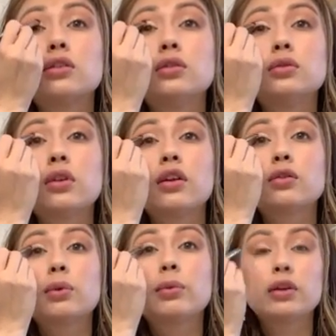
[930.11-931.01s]
so maybe I
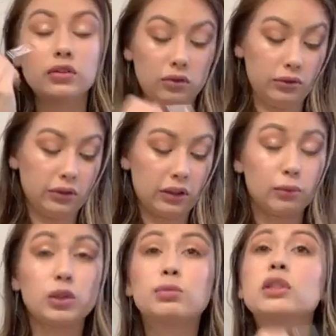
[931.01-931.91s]
don't need that much
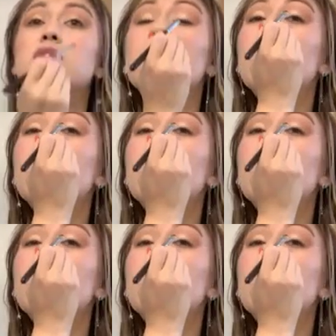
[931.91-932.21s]
pizzazz.